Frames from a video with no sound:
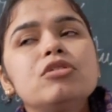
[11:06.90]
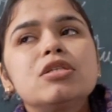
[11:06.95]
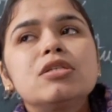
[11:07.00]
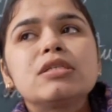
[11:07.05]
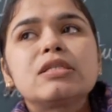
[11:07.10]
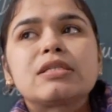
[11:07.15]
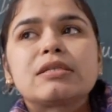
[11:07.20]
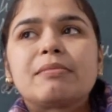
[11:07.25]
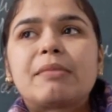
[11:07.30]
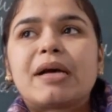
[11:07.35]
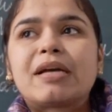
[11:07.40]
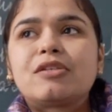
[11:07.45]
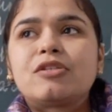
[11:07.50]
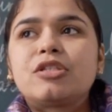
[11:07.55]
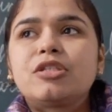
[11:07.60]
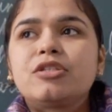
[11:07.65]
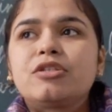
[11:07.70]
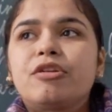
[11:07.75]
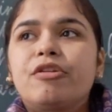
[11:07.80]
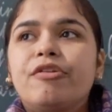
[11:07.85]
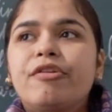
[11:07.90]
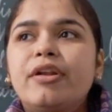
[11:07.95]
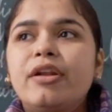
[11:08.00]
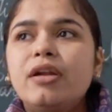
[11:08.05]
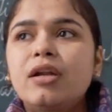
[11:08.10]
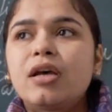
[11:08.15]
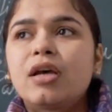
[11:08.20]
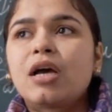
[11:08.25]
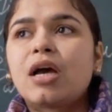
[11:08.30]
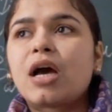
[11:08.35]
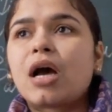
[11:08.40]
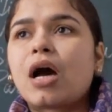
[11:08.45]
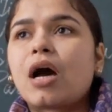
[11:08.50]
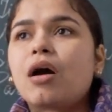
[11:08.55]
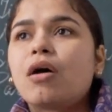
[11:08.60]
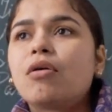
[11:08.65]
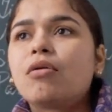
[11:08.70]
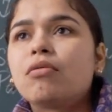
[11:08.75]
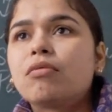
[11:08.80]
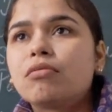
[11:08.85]
just imagine, children,
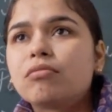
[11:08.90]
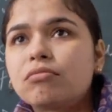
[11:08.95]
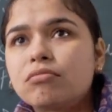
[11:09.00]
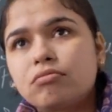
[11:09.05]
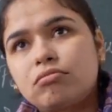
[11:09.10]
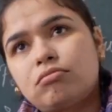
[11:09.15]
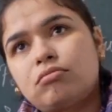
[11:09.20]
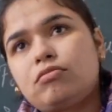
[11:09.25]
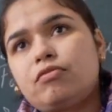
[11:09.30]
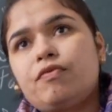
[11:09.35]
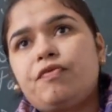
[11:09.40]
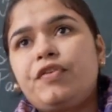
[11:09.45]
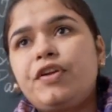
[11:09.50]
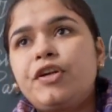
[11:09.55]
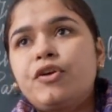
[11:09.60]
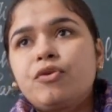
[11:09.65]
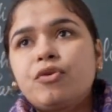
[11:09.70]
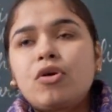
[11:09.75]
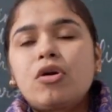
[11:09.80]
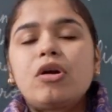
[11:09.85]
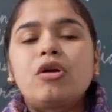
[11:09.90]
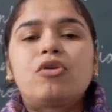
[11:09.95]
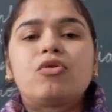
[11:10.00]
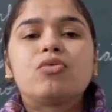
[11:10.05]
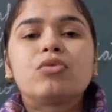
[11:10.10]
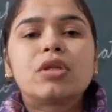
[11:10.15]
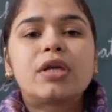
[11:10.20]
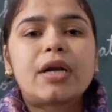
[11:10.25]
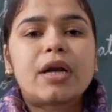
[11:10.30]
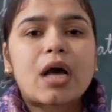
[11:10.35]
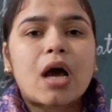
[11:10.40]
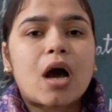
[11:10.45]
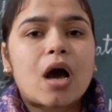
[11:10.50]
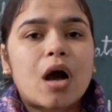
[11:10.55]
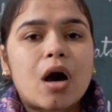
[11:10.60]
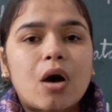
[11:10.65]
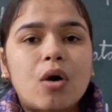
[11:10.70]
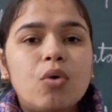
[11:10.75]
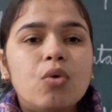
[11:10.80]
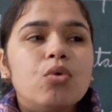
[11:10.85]
how we do not know that
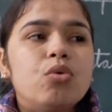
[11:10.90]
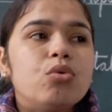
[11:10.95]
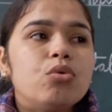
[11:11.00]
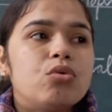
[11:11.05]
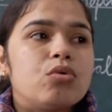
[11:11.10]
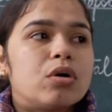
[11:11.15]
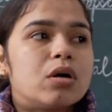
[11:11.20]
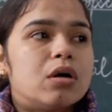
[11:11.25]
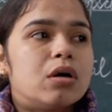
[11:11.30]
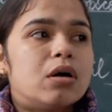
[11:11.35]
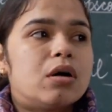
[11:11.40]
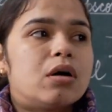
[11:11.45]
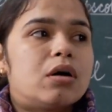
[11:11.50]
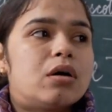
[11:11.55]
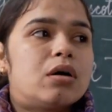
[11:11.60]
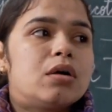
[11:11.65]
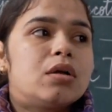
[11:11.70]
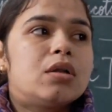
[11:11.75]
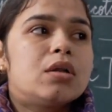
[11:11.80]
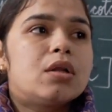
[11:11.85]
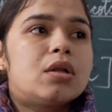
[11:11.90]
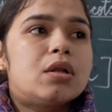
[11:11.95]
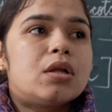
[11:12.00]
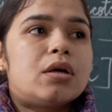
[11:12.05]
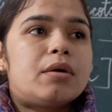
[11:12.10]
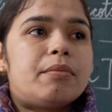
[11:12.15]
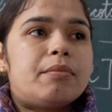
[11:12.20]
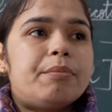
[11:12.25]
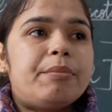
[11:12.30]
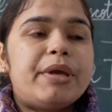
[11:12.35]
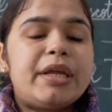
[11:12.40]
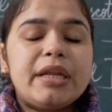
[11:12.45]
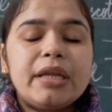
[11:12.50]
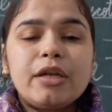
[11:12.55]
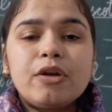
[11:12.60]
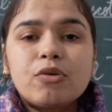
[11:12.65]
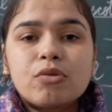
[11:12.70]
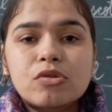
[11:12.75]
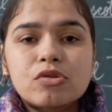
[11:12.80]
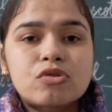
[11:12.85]
how Mary
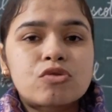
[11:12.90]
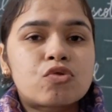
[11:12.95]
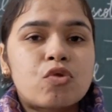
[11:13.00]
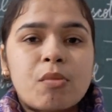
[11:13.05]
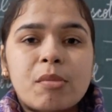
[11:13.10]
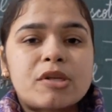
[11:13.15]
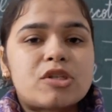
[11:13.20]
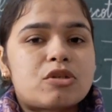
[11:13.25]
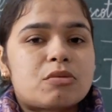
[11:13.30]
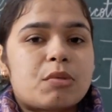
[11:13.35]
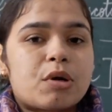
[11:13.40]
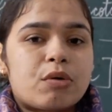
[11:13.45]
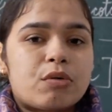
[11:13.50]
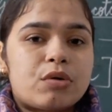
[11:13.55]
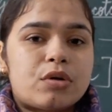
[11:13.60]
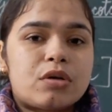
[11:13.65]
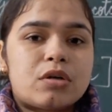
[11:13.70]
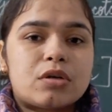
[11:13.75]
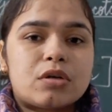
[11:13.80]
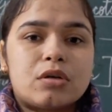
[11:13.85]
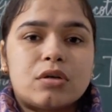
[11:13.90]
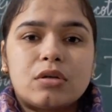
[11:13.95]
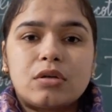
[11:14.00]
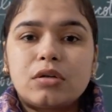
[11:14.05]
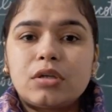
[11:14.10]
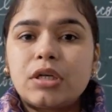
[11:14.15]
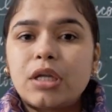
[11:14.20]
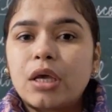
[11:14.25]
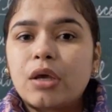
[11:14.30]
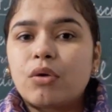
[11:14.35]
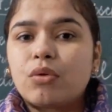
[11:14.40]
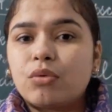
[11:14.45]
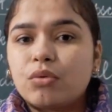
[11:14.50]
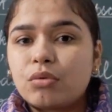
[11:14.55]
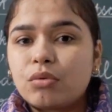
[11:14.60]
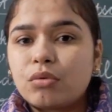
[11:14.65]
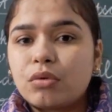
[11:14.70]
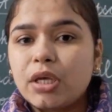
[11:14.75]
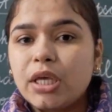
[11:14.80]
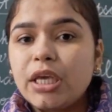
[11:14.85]
knows so much about Tinku,
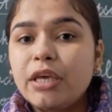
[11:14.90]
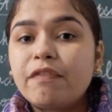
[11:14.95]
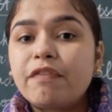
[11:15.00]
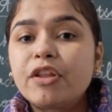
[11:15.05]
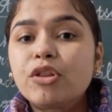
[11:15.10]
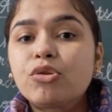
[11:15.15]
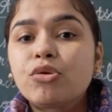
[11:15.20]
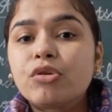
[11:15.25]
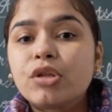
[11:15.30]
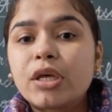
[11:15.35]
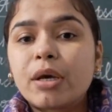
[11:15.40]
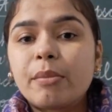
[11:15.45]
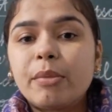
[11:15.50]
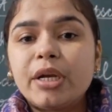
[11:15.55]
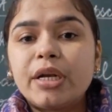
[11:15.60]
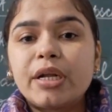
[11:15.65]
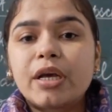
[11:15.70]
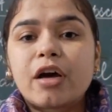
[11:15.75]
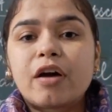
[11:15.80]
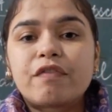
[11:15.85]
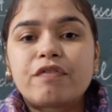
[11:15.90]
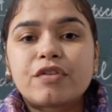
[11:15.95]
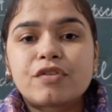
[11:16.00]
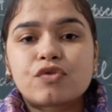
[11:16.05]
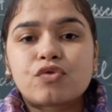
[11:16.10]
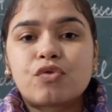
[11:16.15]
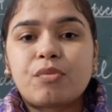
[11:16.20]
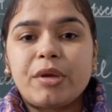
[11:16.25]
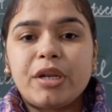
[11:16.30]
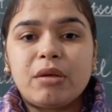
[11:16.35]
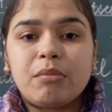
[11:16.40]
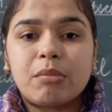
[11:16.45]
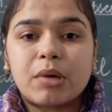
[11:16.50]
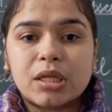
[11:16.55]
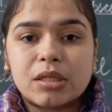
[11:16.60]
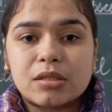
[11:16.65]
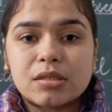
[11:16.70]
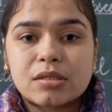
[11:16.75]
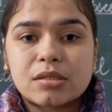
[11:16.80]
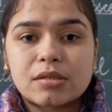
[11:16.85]
even though they are meeting after so many
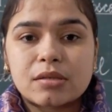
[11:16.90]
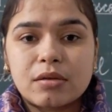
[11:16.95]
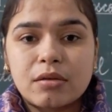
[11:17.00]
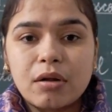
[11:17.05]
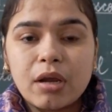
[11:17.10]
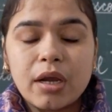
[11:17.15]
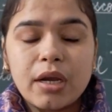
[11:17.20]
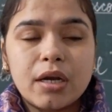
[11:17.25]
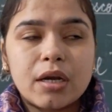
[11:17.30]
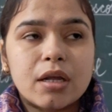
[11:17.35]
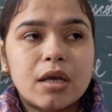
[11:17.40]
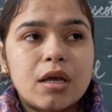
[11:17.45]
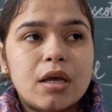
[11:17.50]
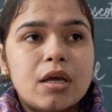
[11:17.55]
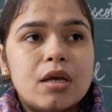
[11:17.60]
months, right?